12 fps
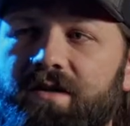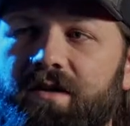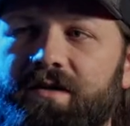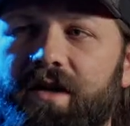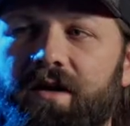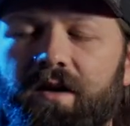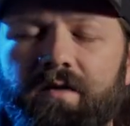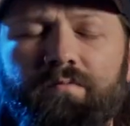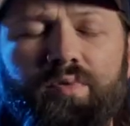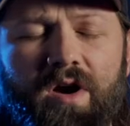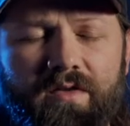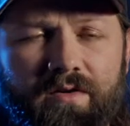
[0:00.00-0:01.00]
knocked out
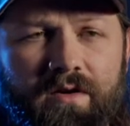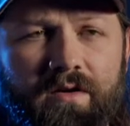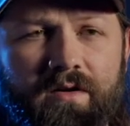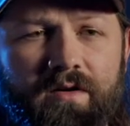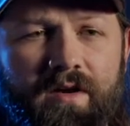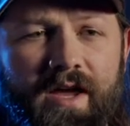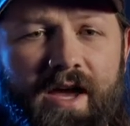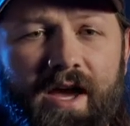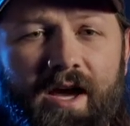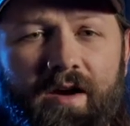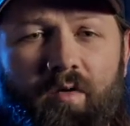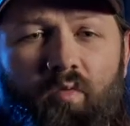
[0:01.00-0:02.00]
on Brother,
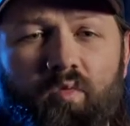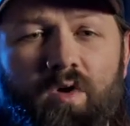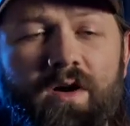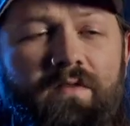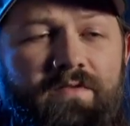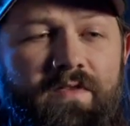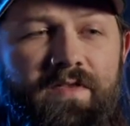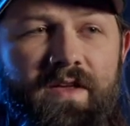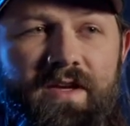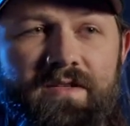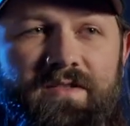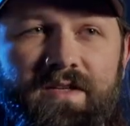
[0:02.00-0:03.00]
and one of the
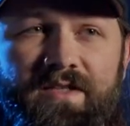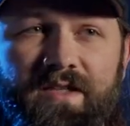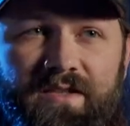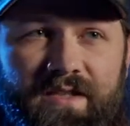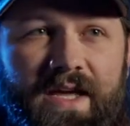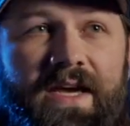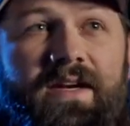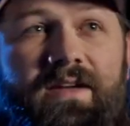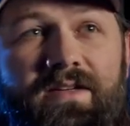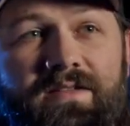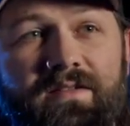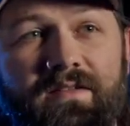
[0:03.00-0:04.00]
things that delayed
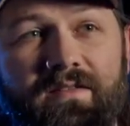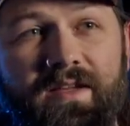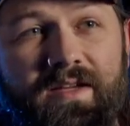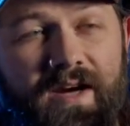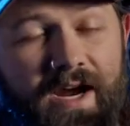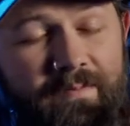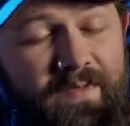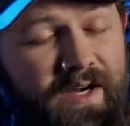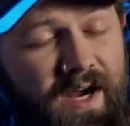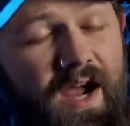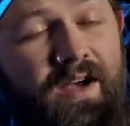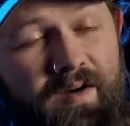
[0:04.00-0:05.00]
us that I'm
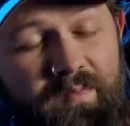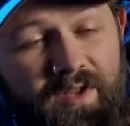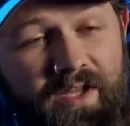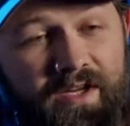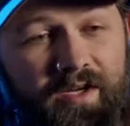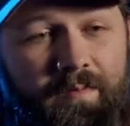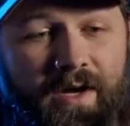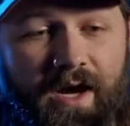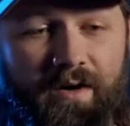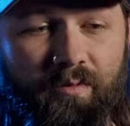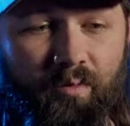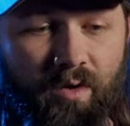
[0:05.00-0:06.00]
not complaining
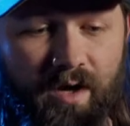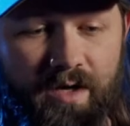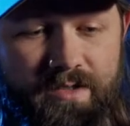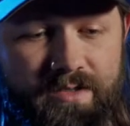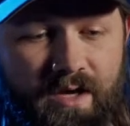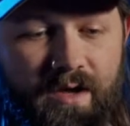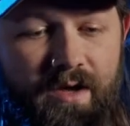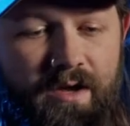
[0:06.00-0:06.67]
about was